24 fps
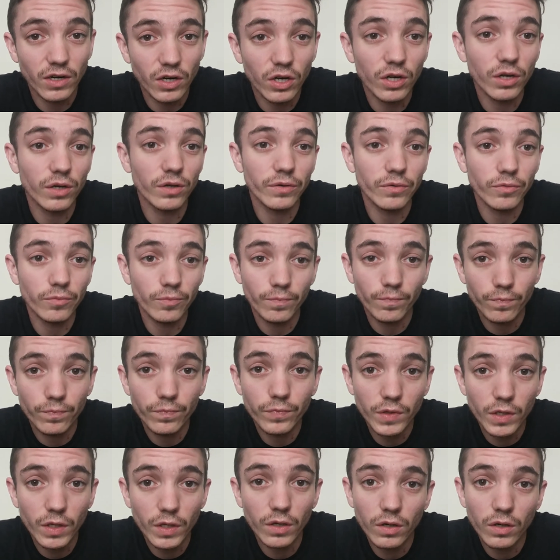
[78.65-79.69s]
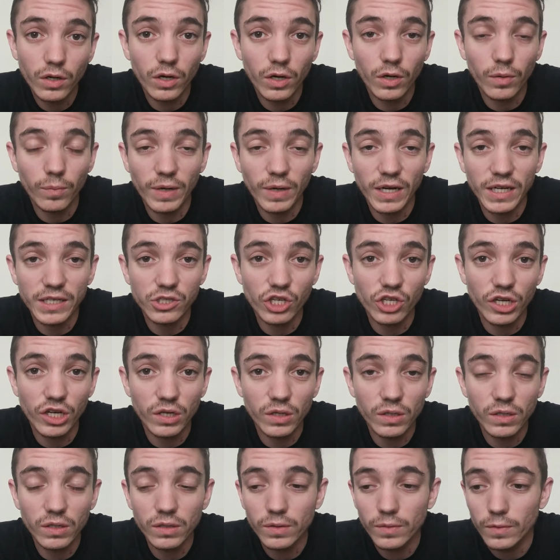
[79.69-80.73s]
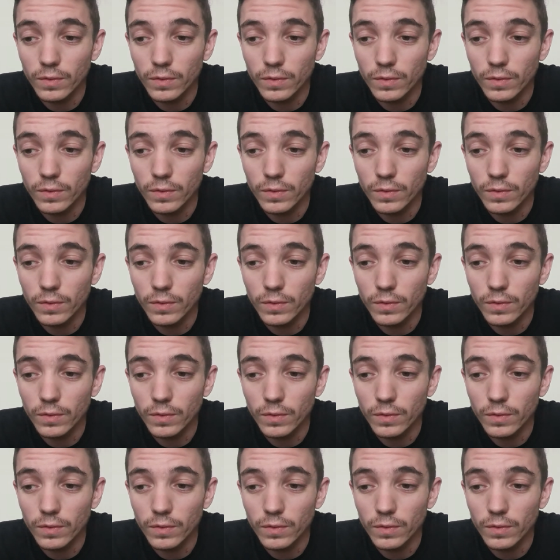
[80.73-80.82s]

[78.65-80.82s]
on my channel.